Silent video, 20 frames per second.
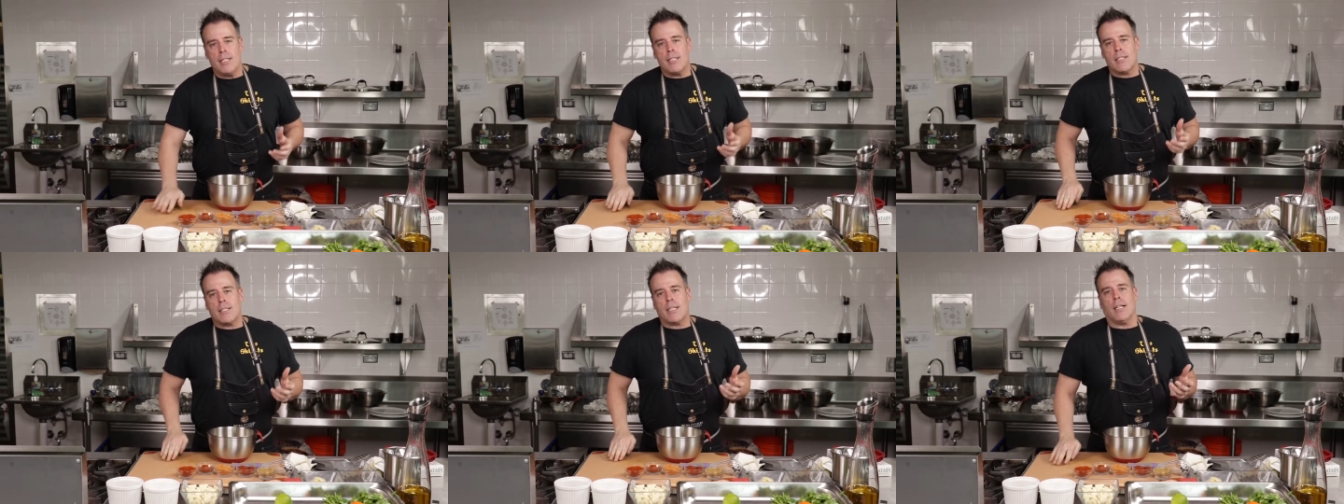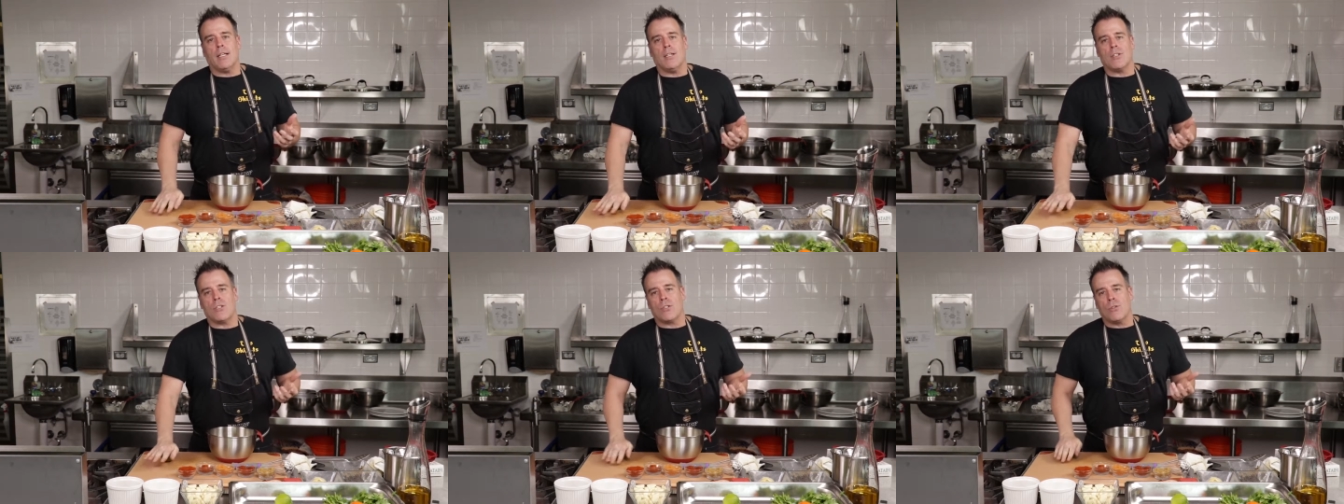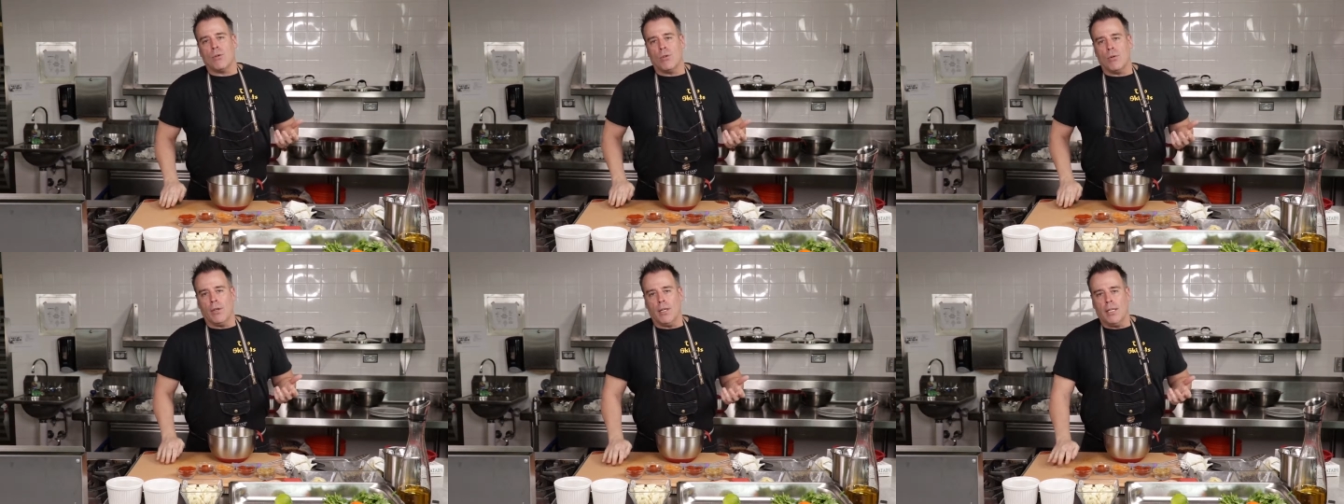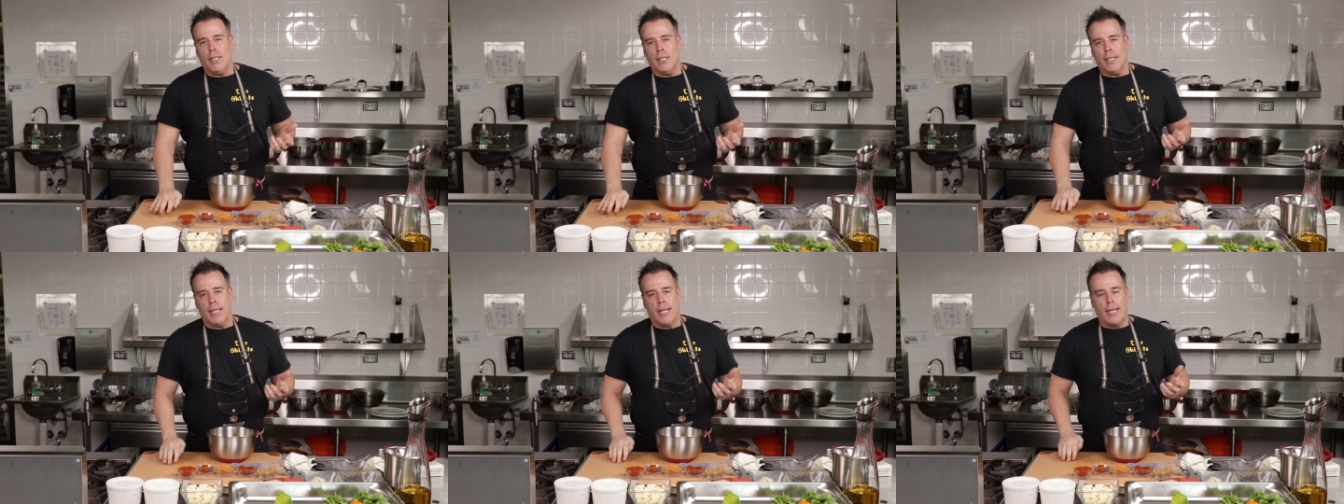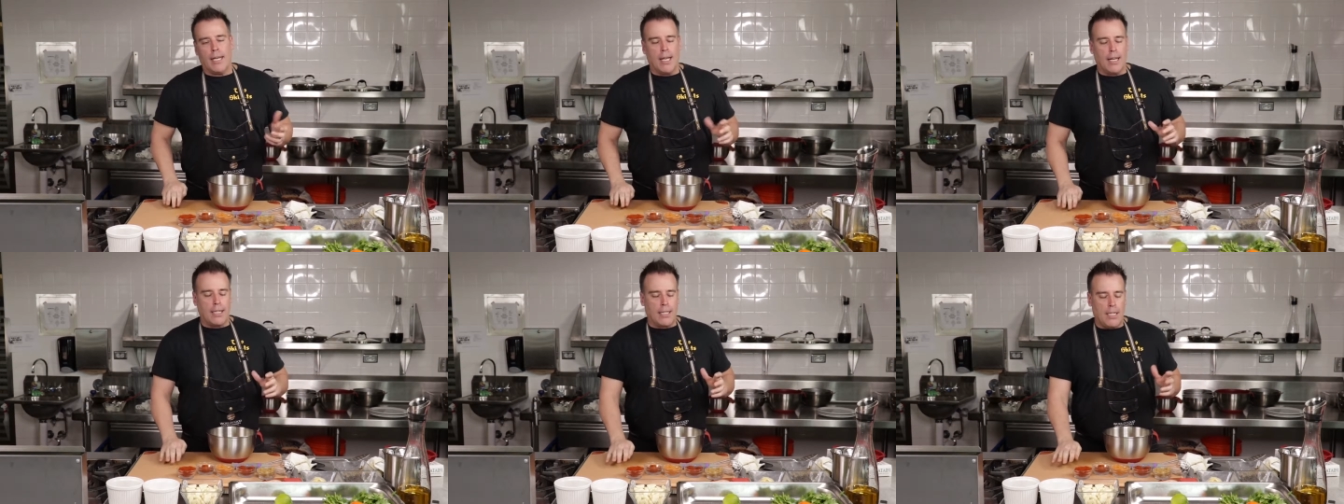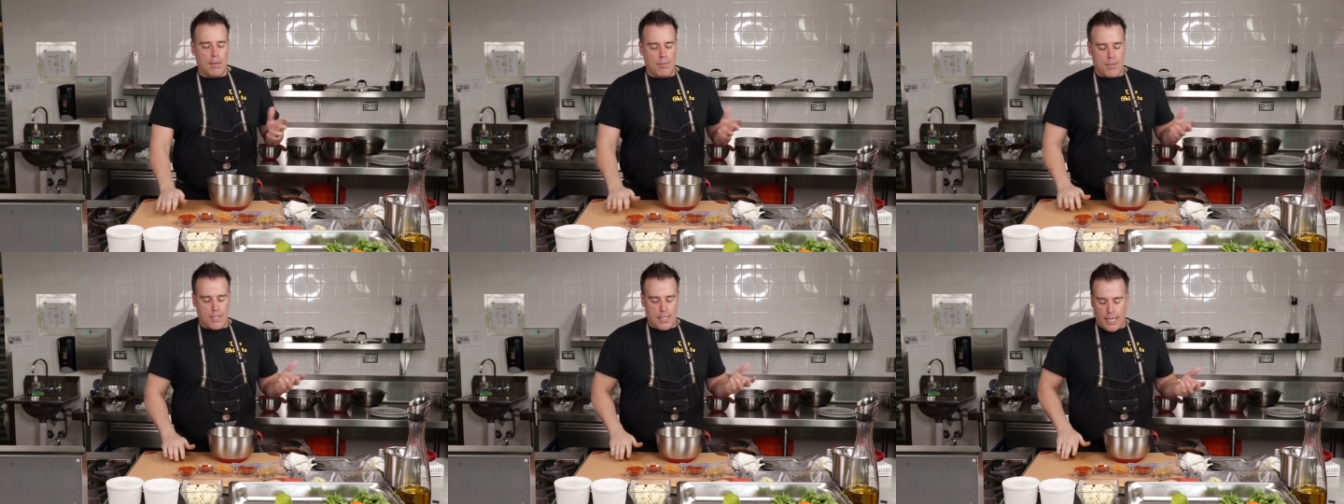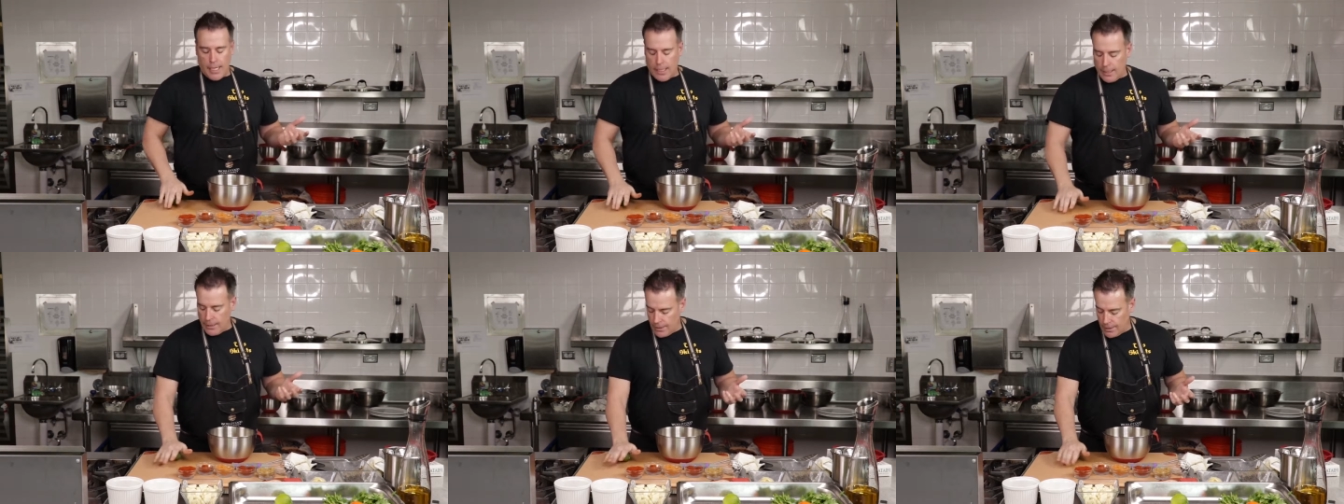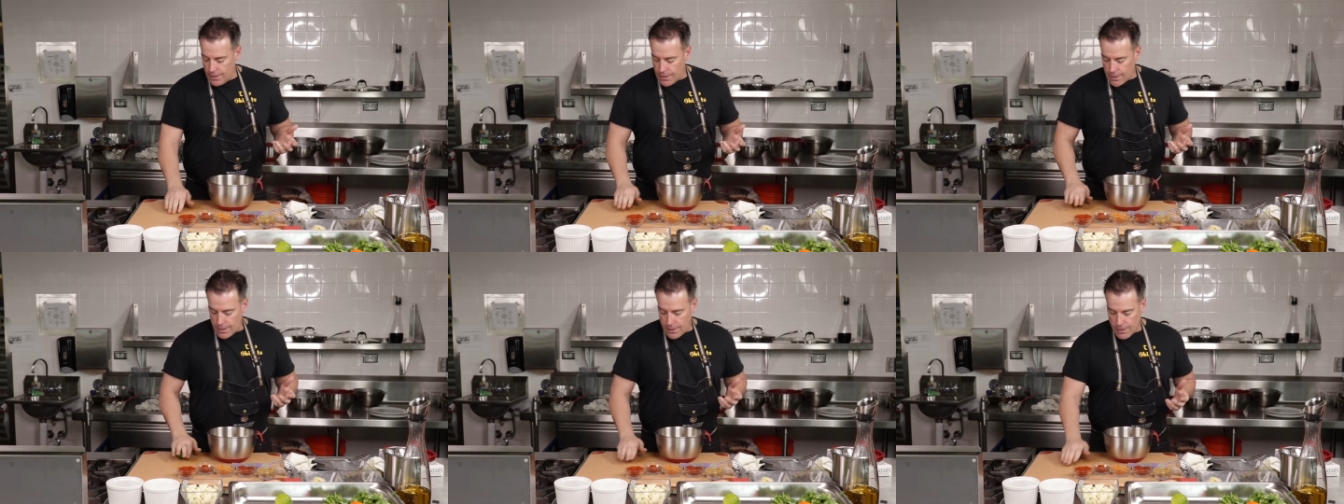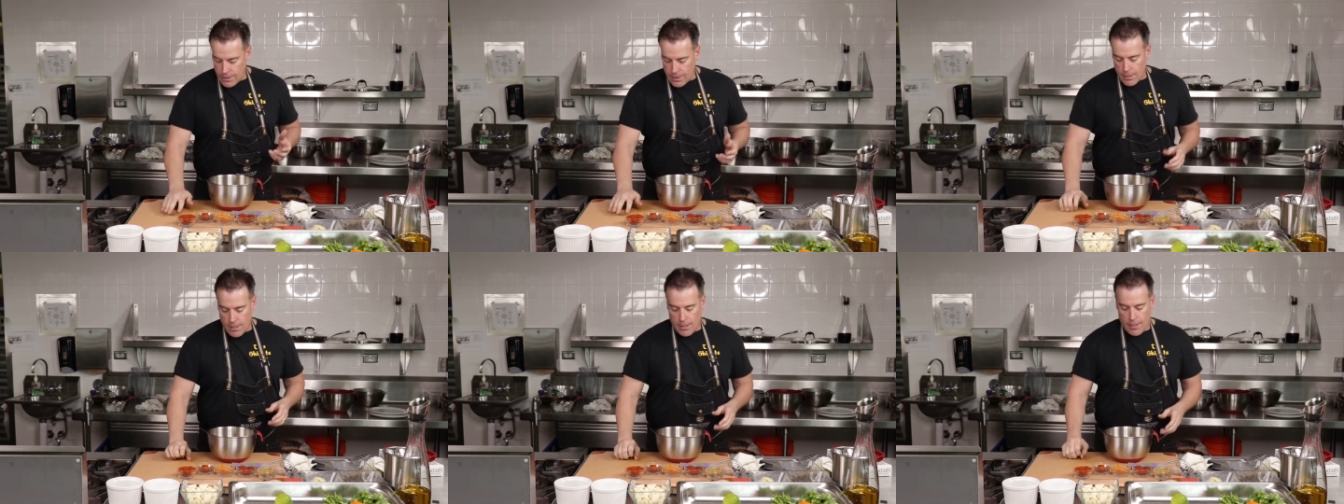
to tell a story, and I keep saying this,